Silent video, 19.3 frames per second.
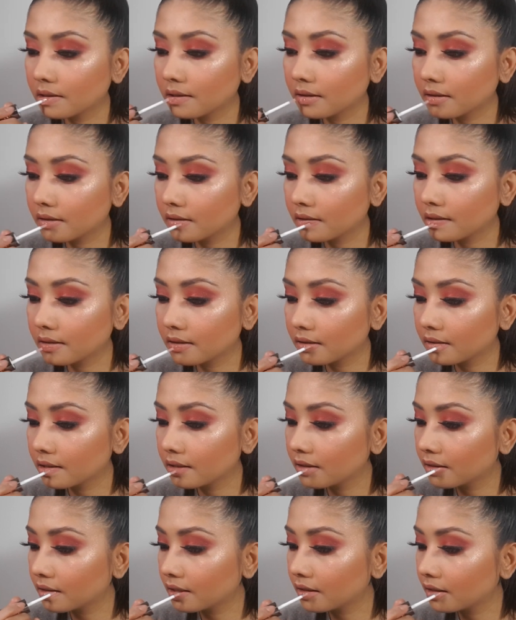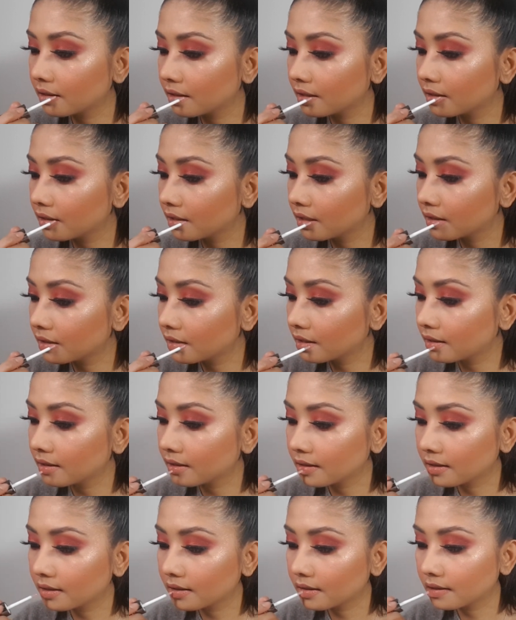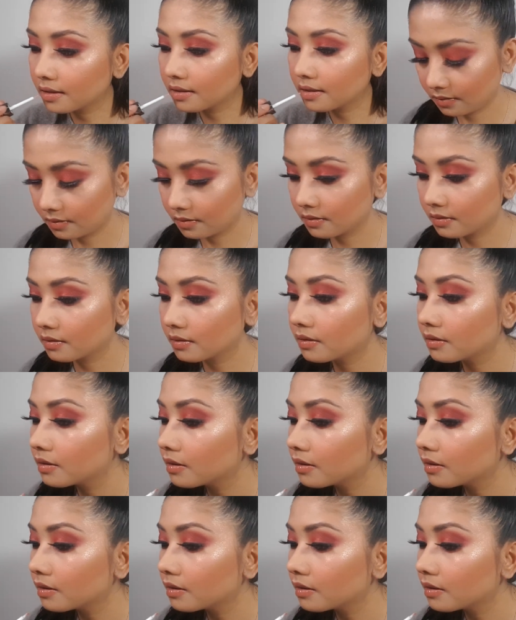Nobody speaks.